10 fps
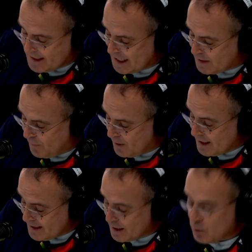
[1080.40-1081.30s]
saxophone
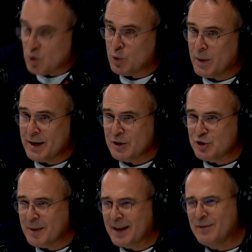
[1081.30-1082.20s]
is in the woodwind
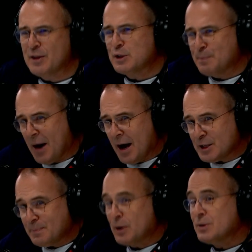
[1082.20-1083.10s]
instrument, even though it's
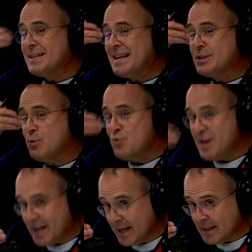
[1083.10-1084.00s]
brass, because it has a
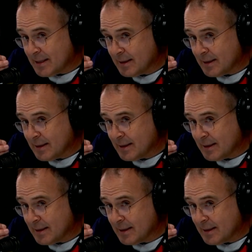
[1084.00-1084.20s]
reed.